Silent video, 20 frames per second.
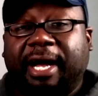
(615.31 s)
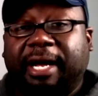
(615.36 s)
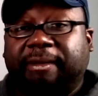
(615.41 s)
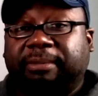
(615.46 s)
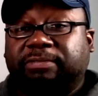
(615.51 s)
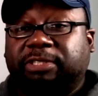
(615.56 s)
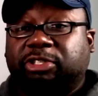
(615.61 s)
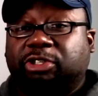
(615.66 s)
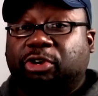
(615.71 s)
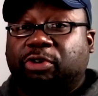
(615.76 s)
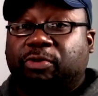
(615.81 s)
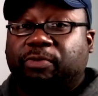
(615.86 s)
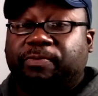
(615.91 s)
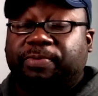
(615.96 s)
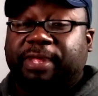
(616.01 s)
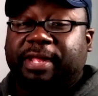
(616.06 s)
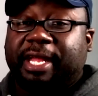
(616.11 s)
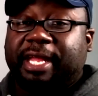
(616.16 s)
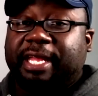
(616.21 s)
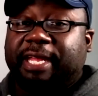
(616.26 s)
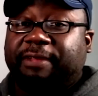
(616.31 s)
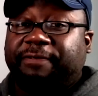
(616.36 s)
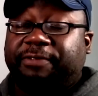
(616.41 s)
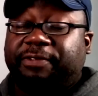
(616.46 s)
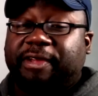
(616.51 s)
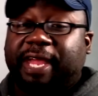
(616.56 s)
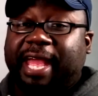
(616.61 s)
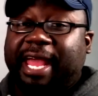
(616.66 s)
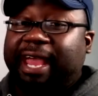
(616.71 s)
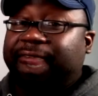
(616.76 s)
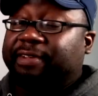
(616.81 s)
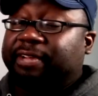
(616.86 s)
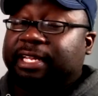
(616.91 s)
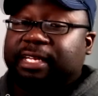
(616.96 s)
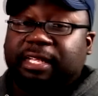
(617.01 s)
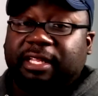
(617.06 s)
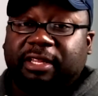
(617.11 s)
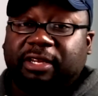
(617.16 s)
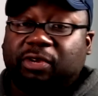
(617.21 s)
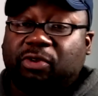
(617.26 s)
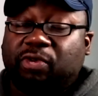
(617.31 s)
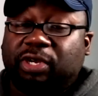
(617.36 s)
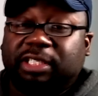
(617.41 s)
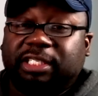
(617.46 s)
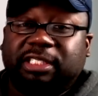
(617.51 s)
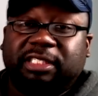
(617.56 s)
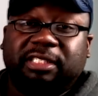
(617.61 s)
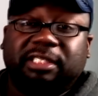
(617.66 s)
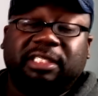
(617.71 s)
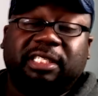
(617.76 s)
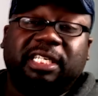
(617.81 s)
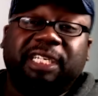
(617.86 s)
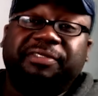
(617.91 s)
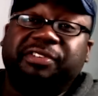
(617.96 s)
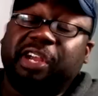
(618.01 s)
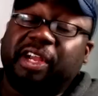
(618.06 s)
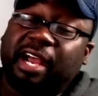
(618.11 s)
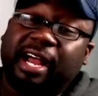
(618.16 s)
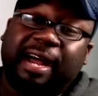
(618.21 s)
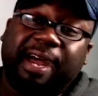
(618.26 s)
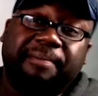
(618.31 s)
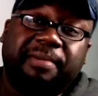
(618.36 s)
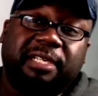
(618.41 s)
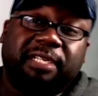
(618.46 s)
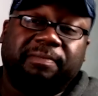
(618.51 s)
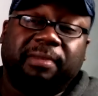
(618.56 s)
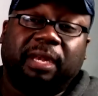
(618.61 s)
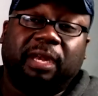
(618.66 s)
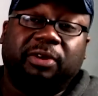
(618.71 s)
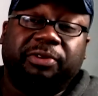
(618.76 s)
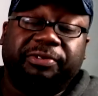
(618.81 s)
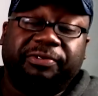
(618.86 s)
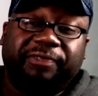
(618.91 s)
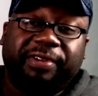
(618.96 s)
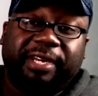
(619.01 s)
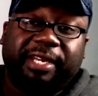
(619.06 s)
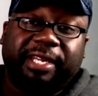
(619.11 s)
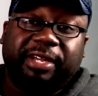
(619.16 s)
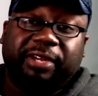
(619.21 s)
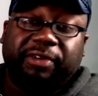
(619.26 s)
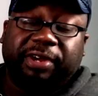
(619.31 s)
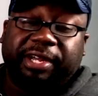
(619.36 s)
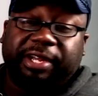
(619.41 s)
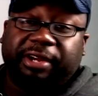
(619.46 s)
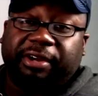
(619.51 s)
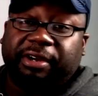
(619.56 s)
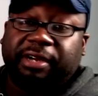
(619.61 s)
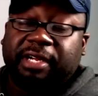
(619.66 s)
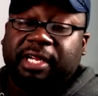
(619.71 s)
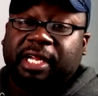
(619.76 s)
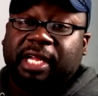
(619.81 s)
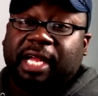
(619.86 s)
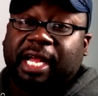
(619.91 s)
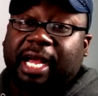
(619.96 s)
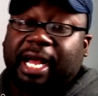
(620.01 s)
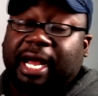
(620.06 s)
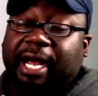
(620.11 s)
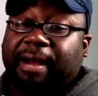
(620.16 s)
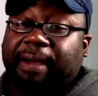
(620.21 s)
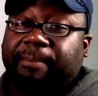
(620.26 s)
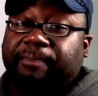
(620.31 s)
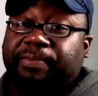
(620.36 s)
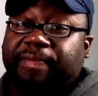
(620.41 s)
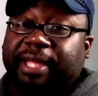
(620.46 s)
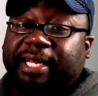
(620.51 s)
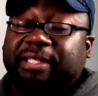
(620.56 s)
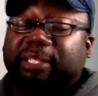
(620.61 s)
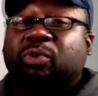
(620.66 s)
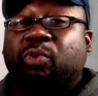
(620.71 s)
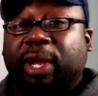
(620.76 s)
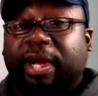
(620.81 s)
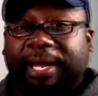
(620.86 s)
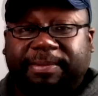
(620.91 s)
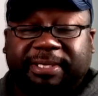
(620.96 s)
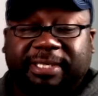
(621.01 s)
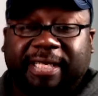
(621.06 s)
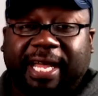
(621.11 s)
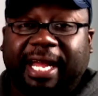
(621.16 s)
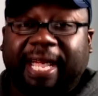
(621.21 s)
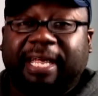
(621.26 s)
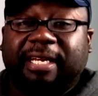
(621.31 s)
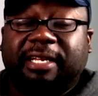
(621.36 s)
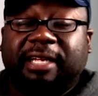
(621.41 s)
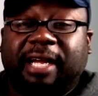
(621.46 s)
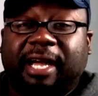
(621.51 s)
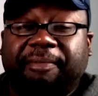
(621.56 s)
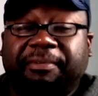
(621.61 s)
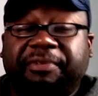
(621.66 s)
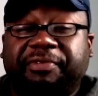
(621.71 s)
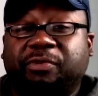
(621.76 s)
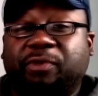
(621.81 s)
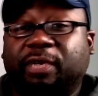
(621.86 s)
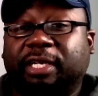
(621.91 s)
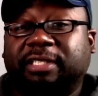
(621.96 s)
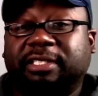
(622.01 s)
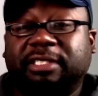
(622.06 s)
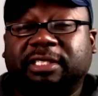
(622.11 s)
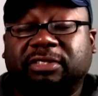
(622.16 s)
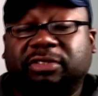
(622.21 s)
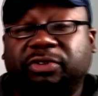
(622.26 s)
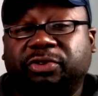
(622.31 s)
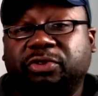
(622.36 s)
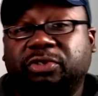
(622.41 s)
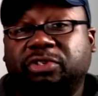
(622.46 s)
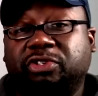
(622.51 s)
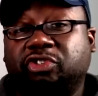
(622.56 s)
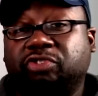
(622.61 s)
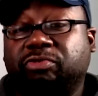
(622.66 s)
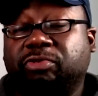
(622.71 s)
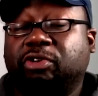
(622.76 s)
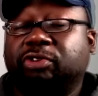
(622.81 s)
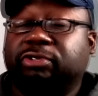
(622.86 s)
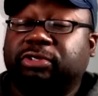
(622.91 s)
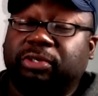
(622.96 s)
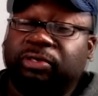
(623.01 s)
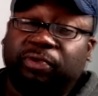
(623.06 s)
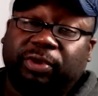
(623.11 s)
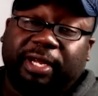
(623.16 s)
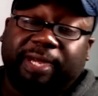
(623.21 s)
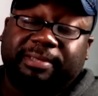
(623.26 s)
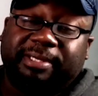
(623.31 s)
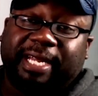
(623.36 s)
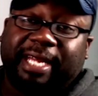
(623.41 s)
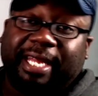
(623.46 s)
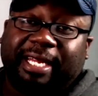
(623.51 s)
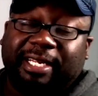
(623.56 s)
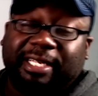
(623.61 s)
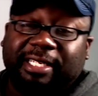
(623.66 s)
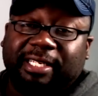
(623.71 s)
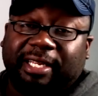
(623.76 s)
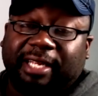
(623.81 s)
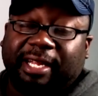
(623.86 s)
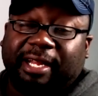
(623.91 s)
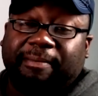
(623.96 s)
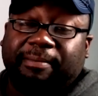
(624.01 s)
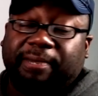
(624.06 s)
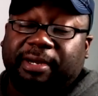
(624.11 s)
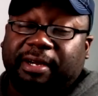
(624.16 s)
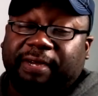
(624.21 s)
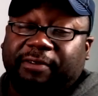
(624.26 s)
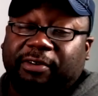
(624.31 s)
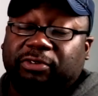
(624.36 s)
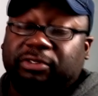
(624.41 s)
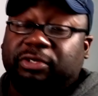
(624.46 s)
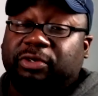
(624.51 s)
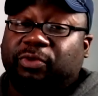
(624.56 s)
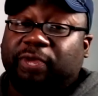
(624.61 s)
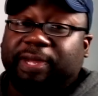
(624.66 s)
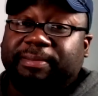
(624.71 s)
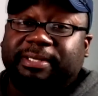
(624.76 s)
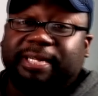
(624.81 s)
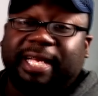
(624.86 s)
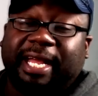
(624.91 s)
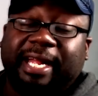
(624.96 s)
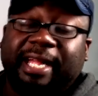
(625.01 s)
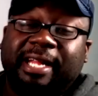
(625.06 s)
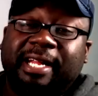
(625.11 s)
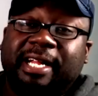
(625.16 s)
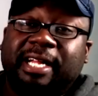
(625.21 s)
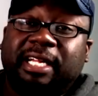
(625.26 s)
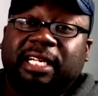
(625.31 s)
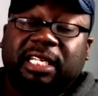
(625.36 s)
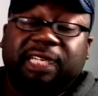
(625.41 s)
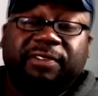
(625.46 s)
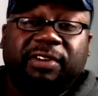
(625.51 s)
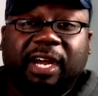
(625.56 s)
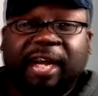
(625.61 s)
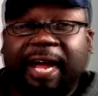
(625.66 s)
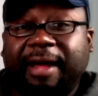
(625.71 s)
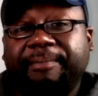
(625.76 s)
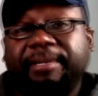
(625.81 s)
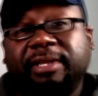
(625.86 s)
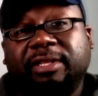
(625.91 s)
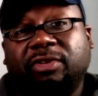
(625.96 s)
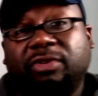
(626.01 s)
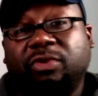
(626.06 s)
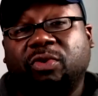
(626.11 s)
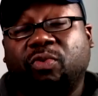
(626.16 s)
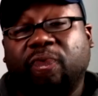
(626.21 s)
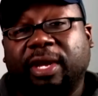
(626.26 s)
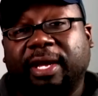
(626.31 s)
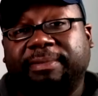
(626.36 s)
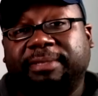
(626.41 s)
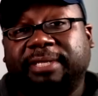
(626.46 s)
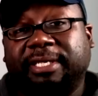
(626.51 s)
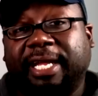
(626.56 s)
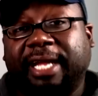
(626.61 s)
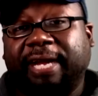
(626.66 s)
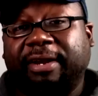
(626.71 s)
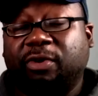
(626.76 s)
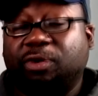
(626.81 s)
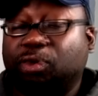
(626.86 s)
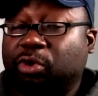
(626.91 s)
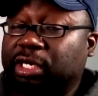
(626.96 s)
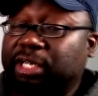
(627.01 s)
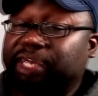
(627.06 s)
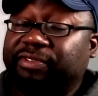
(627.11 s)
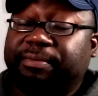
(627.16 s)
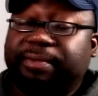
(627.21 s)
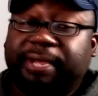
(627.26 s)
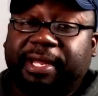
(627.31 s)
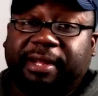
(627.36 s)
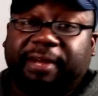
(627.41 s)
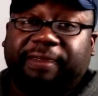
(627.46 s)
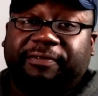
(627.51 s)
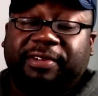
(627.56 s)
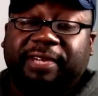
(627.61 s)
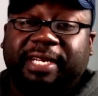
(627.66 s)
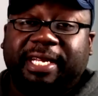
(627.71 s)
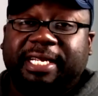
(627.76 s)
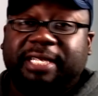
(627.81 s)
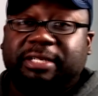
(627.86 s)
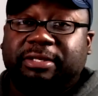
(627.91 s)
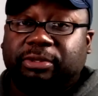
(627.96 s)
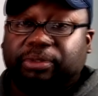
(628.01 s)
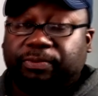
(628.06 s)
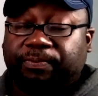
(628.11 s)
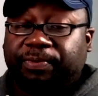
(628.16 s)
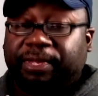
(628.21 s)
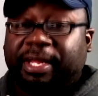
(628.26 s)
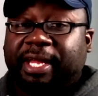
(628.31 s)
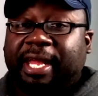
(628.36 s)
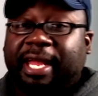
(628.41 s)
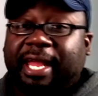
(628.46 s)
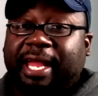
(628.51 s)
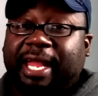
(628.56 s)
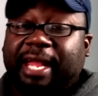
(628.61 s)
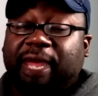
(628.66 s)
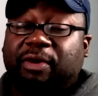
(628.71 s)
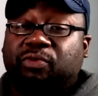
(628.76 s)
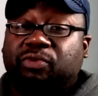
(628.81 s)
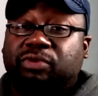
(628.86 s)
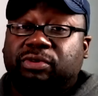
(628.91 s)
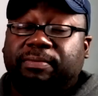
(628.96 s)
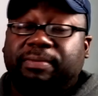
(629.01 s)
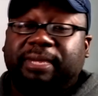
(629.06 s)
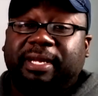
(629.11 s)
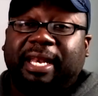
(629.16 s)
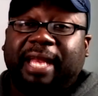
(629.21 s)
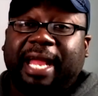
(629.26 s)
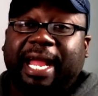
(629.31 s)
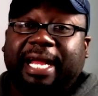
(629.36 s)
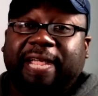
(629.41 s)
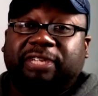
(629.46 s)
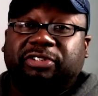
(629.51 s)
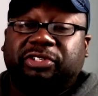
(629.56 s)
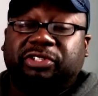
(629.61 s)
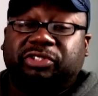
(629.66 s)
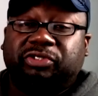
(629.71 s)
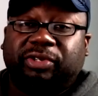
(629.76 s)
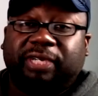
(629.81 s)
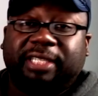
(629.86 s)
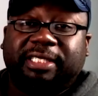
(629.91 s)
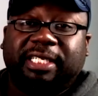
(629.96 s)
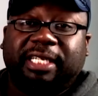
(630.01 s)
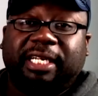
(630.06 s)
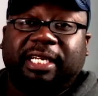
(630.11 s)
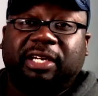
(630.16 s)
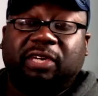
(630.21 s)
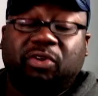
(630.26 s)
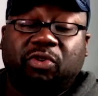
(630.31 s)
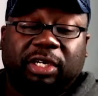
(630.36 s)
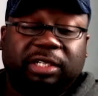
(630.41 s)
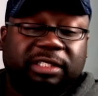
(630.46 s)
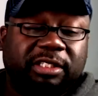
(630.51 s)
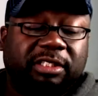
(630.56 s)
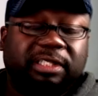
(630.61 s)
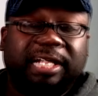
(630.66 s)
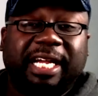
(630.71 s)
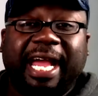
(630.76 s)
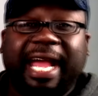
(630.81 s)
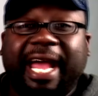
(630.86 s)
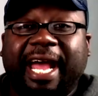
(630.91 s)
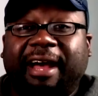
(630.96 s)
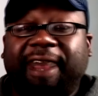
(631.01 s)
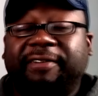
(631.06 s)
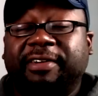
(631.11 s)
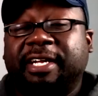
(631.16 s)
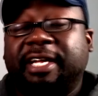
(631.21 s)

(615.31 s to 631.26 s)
So if you have any other questions, leave your comments below the video here at the website. If you're watching this on YouTube, go to the website, click the link above, go to the website, leave your comments on the website, or leave them here if you need to, and we'll be glad to address any questions you have.